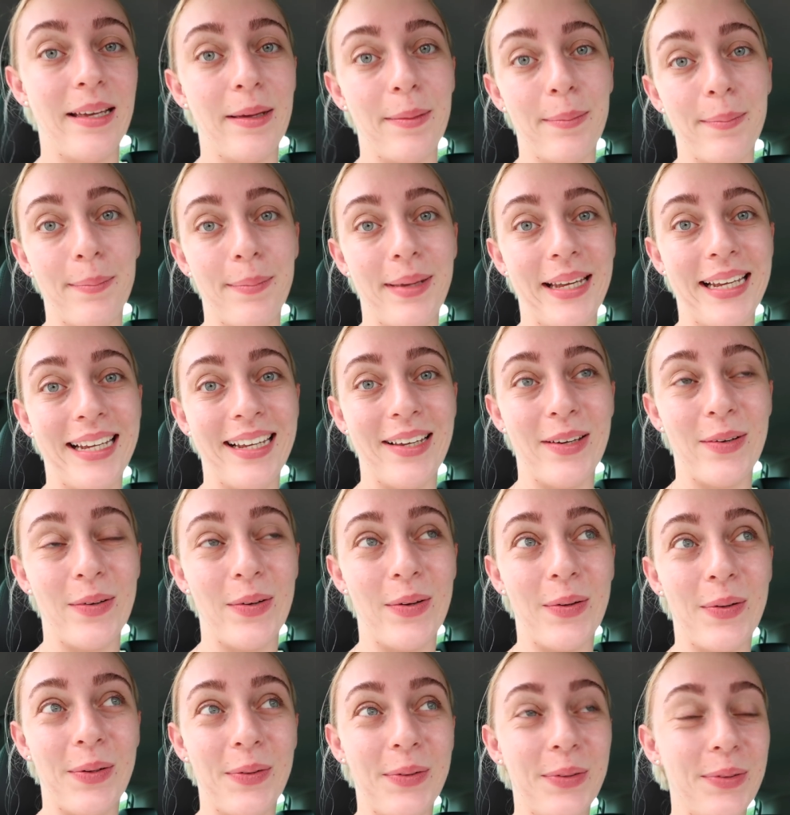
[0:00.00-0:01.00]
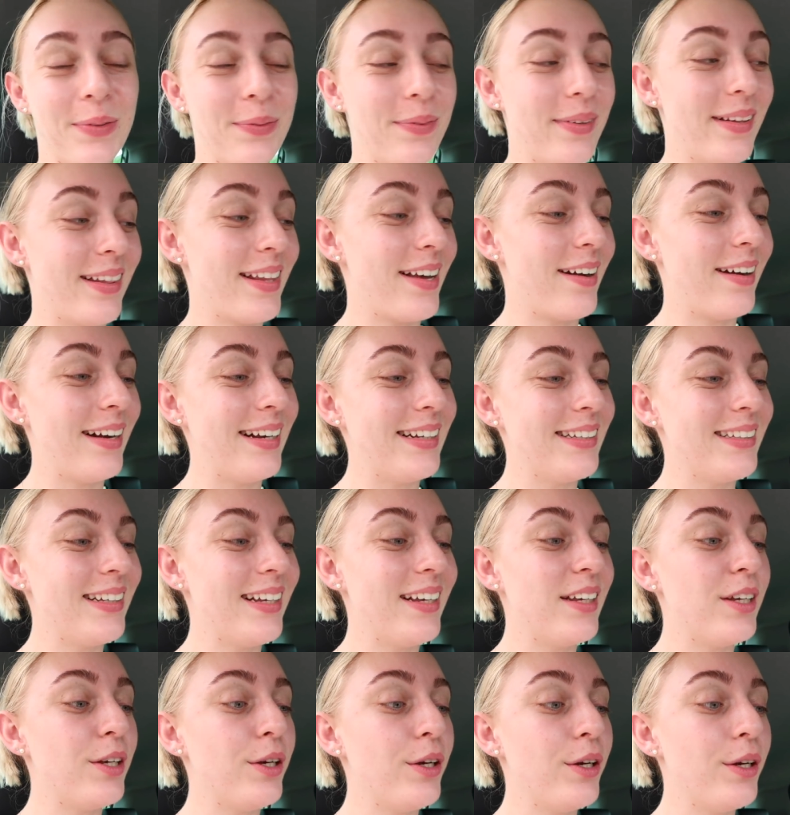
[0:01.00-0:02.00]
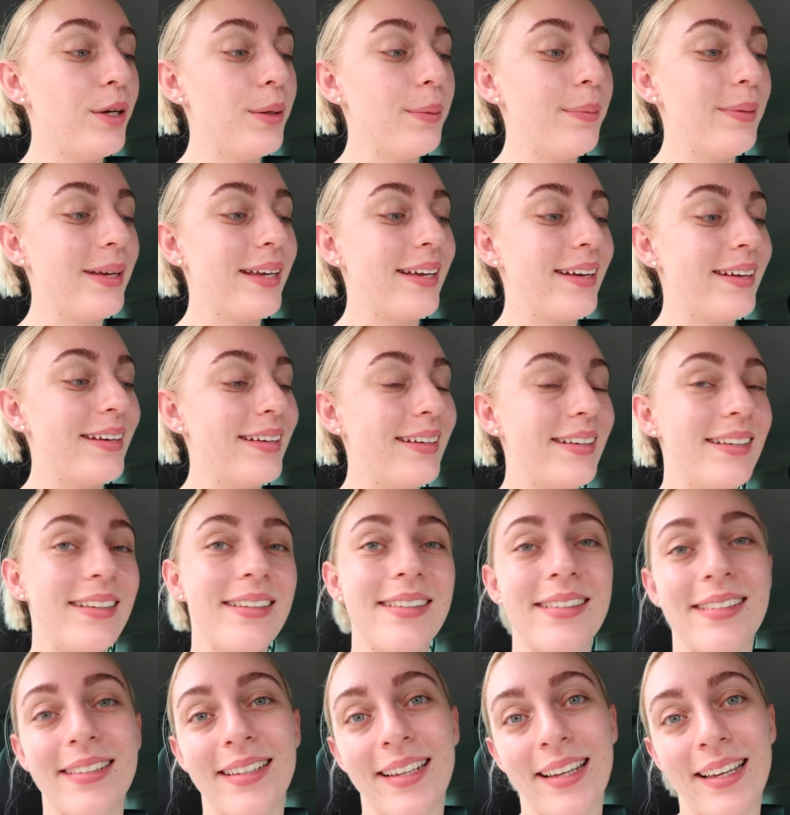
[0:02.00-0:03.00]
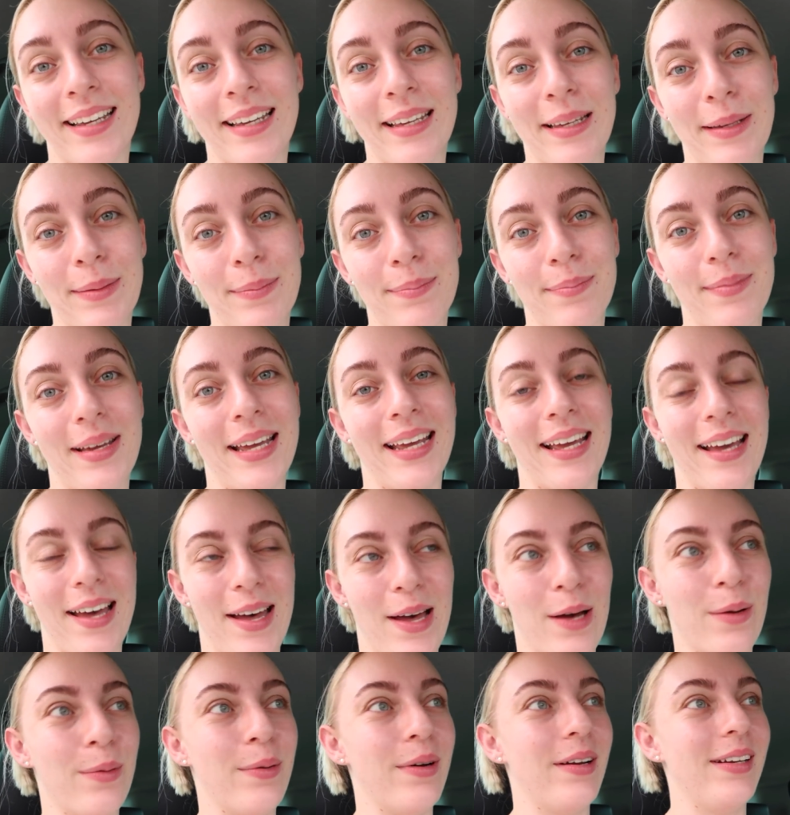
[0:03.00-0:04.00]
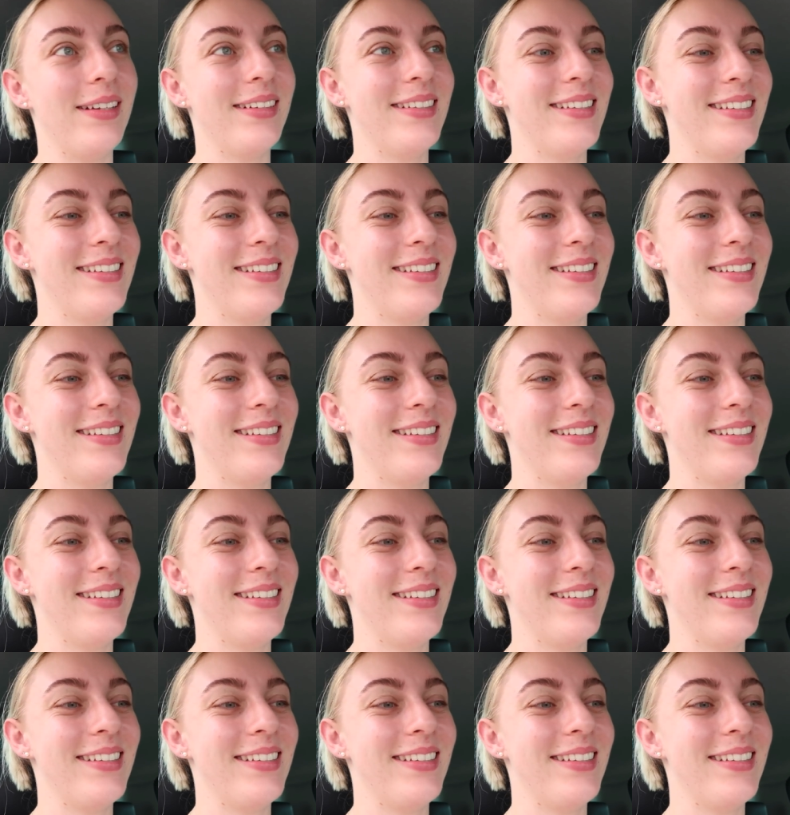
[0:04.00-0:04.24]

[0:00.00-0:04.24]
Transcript: Me on hold with RECQ because my car won't